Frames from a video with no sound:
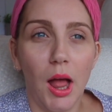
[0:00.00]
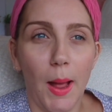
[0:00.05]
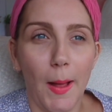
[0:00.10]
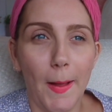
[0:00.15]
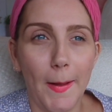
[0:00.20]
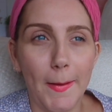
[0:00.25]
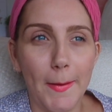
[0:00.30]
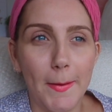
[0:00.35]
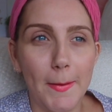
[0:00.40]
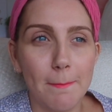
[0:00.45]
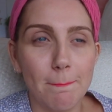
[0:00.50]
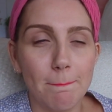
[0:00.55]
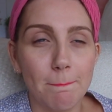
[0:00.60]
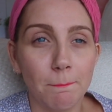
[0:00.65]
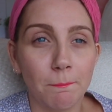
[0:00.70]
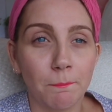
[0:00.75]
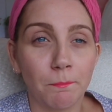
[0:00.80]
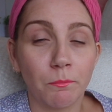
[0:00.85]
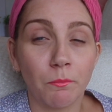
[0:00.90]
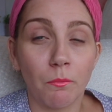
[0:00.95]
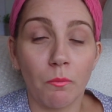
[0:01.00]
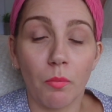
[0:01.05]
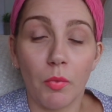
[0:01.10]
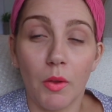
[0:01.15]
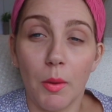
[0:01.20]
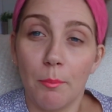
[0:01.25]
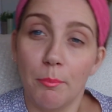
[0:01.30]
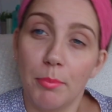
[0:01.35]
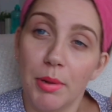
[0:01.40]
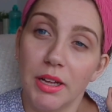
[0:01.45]

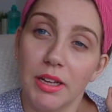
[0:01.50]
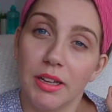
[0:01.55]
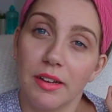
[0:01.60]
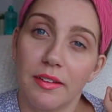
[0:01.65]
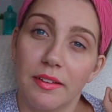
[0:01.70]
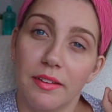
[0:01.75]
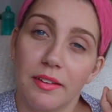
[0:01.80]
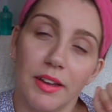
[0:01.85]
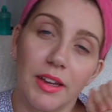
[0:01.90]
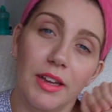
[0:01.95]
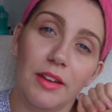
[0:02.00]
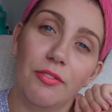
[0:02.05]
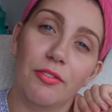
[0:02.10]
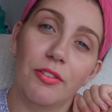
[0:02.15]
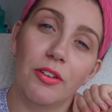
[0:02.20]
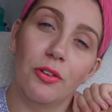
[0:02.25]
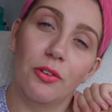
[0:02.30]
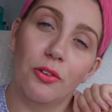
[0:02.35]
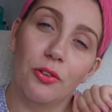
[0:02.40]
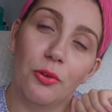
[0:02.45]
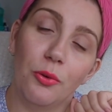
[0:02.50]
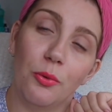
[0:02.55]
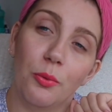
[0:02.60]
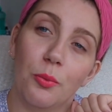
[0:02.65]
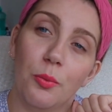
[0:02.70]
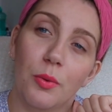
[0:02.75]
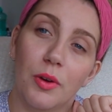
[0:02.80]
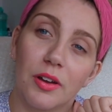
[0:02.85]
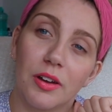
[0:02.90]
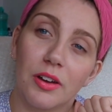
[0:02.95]
But if you do
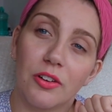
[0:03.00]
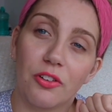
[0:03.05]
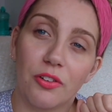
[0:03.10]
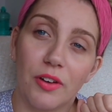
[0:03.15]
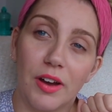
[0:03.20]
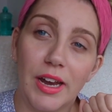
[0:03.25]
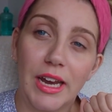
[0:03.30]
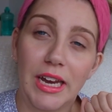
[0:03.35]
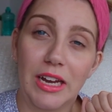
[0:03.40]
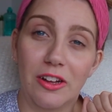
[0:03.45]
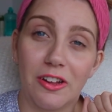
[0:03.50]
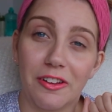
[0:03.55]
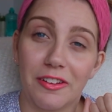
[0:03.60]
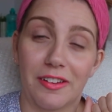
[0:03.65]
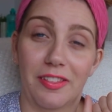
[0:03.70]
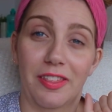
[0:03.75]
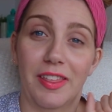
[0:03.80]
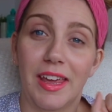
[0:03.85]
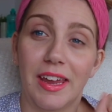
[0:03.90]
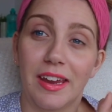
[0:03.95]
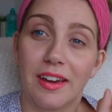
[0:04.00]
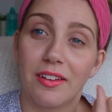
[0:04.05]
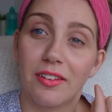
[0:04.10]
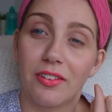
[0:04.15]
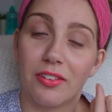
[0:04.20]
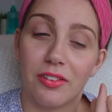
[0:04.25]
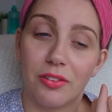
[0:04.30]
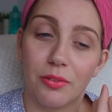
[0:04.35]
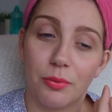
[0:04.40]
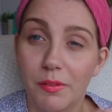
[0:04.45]
want to try other
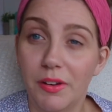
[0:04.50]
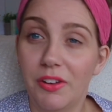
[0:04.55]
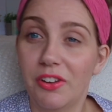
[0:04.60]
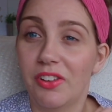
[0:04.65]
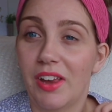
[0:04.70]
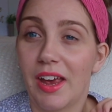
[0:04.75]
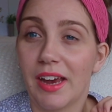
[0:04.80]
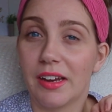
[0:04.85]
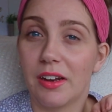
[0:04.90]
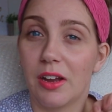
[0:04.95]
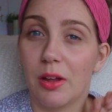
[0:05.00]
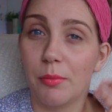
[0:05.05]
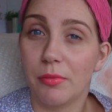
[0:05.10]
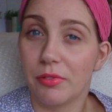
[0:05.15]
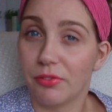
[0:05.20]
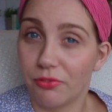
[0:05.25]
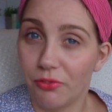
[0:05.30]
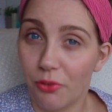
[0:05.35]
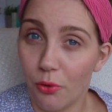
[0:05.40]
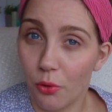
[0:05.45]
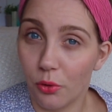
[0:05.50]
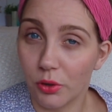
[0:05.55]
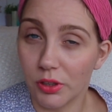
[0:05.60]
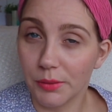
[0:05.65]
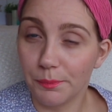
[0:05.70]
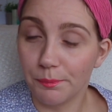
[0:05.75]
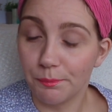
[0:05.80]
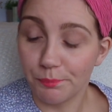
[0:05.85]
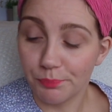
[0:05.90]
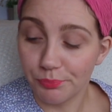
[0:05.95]
things, which is hack number
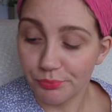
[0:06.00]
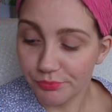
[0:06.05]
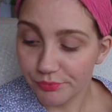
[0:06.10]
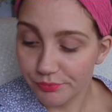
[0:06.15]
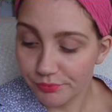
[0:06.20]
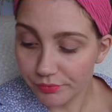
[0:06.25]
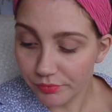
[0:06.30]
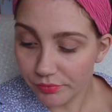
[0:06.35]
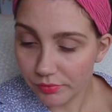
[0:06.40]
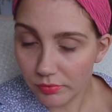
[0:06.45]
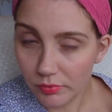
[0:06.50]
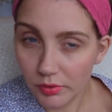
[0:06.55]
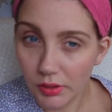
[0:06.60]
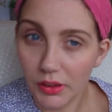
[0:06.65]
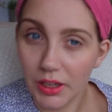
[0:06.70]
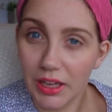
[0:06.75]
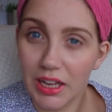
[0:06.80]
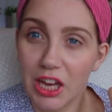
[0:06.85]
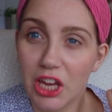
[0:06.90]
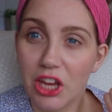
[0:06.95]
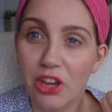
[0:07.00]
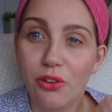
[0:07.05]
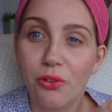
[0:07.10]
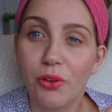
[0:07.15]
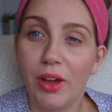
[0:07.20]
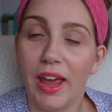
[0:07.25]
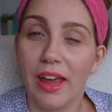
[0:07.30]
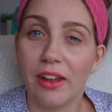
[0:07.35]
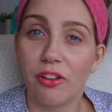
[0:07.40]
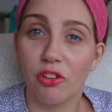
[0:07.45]
4, you
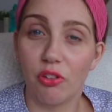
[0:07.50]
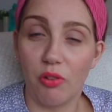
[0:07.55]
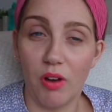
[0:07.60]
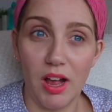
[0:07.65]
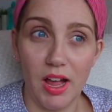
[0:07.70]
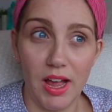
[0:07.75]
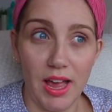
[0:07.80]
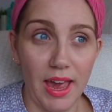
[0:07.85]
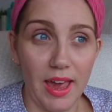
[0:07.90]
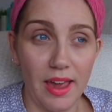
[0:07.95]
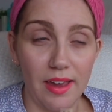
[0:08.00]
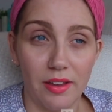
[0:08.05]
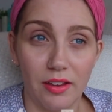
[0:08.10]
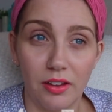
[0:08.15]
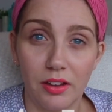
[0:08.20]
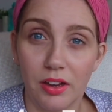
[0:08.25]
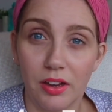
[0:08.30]
can try